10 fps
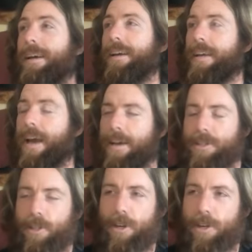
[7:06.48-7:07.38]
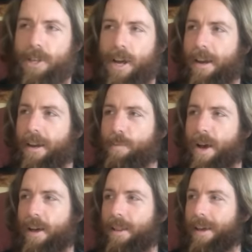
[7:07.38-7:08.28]
yeah, so you're talking
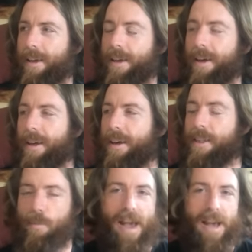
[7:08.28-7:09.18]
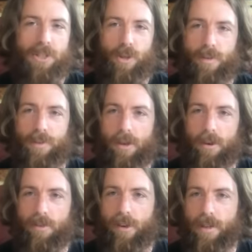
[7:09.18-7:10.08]
about like the master of the
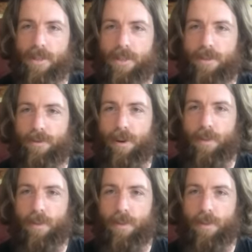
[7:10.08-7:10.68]
universe from the